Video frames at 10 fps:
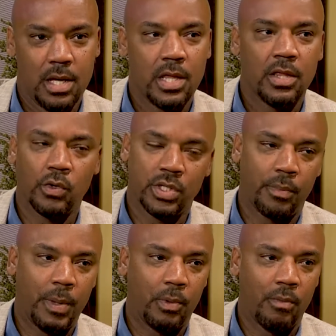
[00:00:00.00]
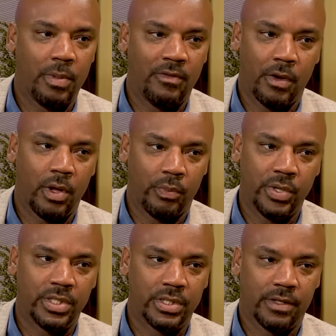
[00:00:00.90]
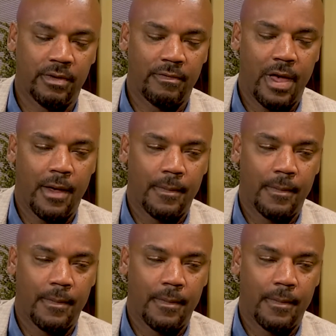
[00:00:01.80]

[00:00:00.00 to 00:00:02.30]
those young people will be very appreciative of that.